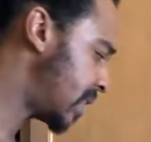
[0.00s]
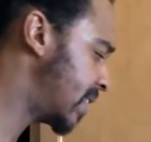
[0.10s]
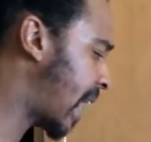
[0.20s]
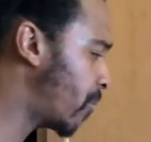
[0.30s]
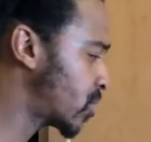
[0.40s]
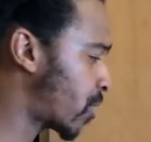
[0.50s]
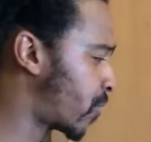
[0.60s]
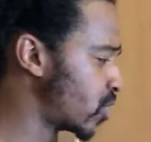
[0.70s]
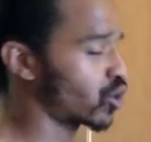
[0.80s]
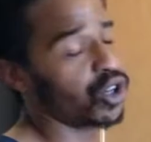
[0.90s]
that was our
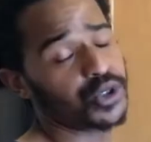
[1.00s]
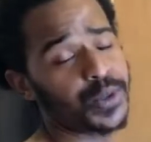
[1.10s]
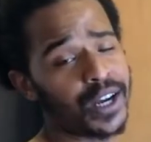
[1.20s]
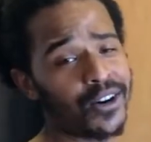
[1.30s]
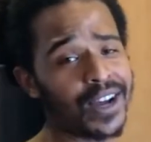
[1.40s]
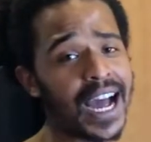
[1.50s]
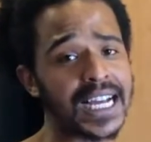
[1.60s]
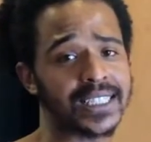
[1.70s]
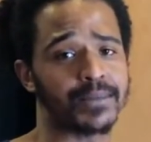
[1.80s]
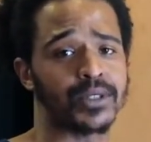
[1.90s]
first grocery haul,
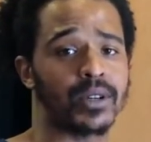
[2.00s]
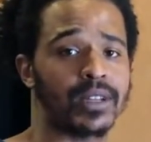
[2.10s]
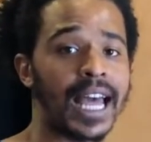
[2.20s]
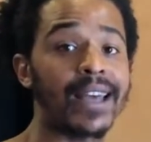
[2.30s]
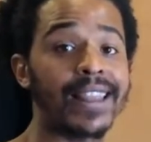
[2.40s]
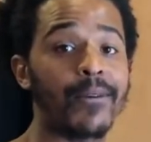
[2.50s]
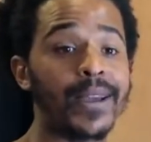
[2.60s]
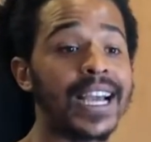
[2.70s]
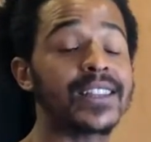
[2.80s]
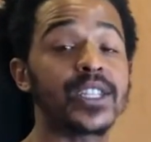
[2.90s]
guys. I'm so glad that
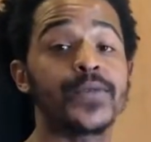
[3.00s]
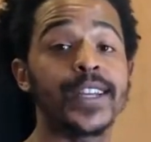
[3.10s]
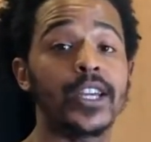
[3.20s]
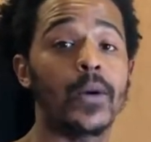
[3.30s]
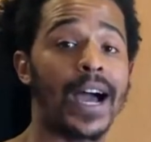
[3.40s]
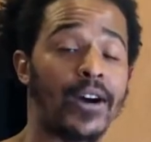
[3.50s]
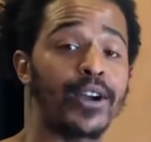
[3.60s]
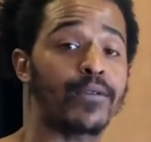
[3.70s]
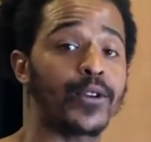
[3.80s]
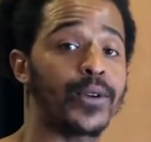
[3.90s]
we got this video out
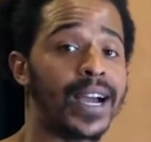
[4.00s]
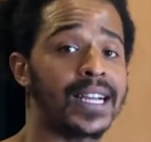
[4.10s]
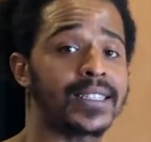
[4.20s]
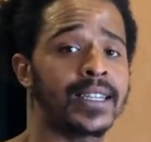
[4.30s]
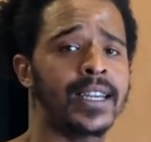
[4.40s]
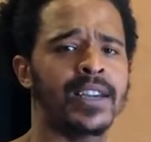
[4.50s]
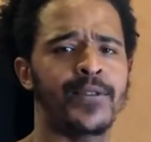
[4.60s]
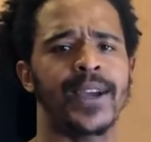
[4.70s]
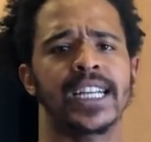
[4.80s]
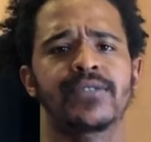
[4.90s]
here for you guys. If
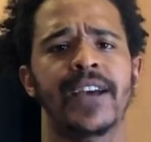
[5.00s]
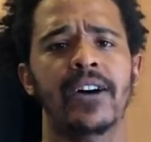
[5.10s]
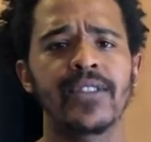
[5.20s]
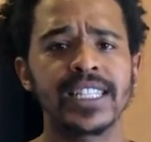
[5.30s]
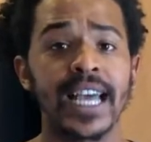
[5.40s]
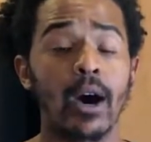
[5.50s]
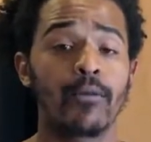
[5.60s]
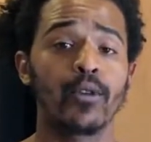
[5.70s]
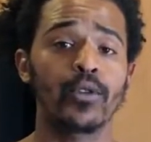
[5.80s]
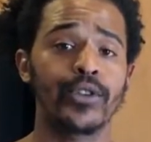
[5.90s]
you guys found this
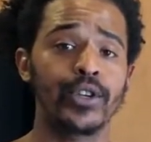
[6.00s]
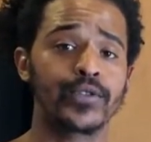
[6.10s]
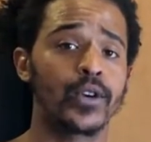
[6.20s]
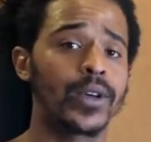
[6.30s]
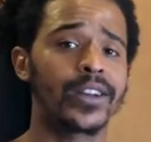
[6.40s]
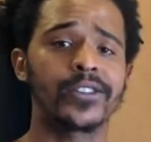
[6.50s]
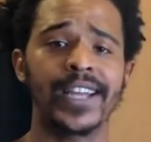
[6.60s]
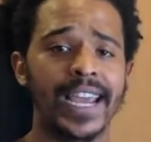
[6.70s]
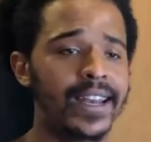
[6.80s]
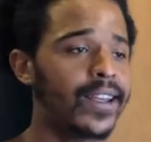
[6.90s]
helpful, useful,
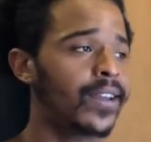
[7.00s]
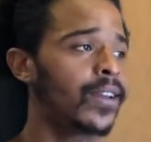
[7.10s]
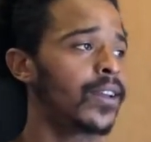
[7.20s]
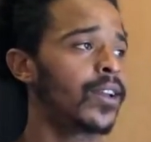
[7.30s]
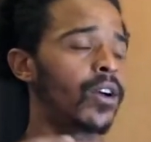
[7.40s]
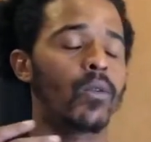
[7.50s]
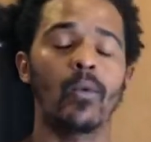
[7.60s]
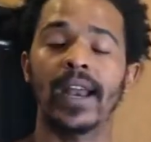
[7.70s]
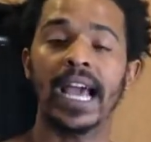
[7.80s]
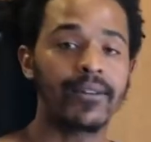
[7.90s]
entertaining,
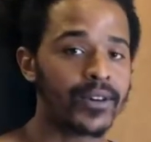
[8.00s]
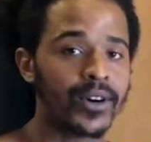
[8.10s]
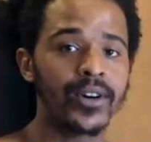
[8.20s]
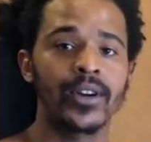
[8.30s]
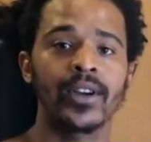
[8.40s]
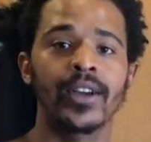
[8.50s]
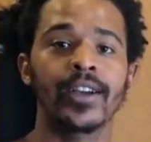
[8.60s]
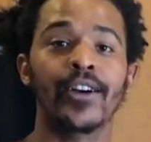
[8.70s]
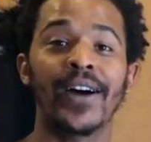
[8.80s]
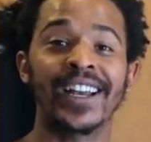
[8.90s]
whatever,
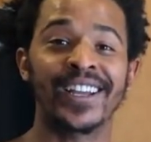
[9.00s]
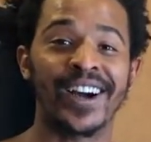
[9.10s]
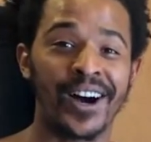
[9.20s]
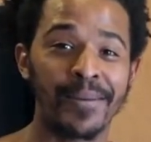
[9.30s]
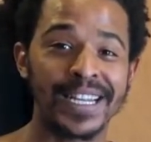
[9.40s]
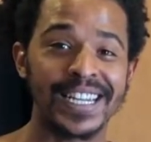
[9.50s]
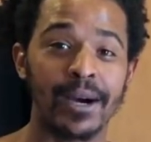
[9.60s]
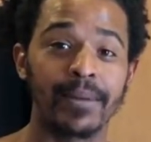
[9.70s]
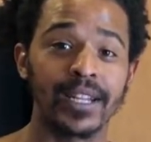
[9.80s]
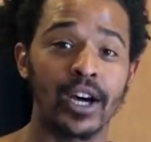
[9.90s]
go ahead and comment
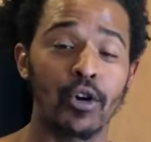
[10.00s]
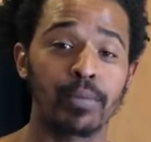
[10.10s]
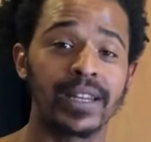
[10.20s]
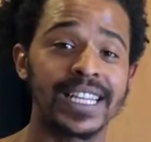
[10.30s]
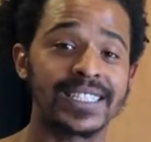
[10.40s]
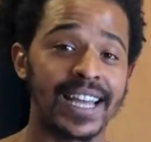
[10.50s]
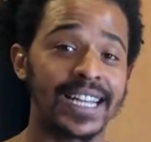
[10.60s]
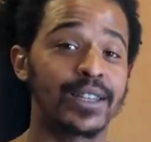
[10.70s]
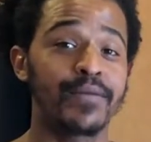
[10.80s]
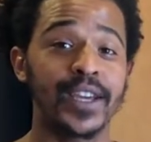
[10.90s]
down below. Please
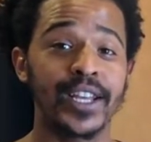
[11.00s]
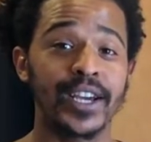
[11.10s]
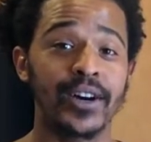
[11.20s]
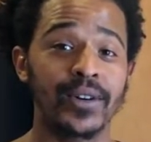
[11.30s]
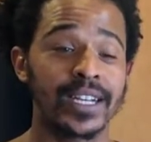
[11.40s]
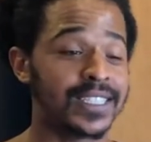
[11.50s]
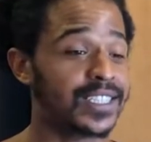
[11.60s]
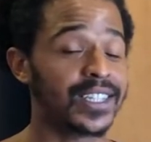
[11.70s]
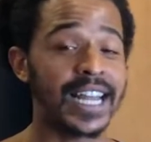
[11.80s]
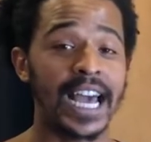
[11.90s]
like the video, because
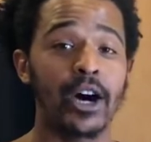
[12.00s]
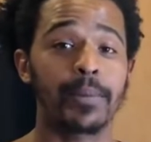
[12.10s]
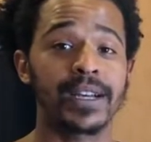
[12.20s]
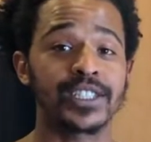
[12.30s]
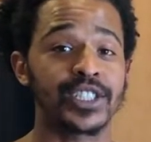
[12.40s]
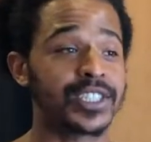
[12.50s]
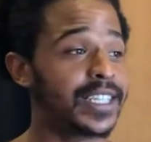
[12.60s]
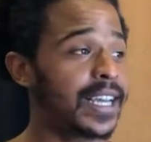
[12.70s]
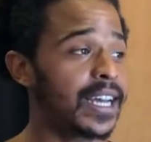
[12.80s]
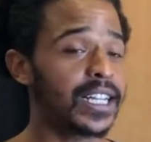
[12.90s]
it's gonna help us just
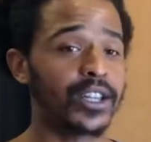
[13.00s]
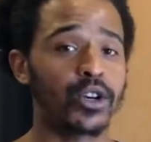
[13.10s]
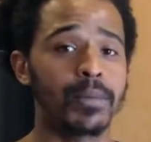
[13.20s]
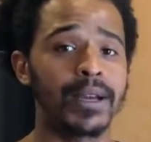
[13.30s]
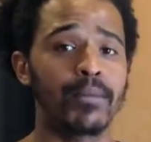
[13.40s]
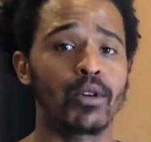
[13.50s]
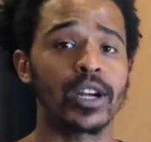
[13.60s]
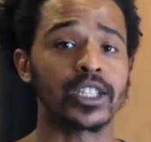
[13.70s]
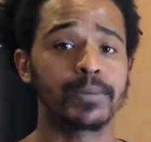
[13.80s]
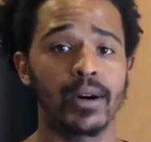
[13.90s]
get a little bit more
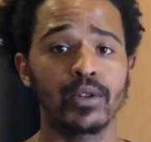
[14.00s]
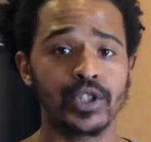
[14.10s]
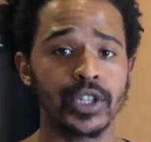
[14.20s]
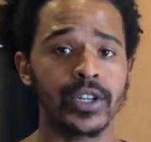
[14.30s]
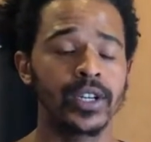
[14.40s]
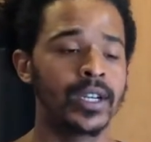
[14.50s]
exposure.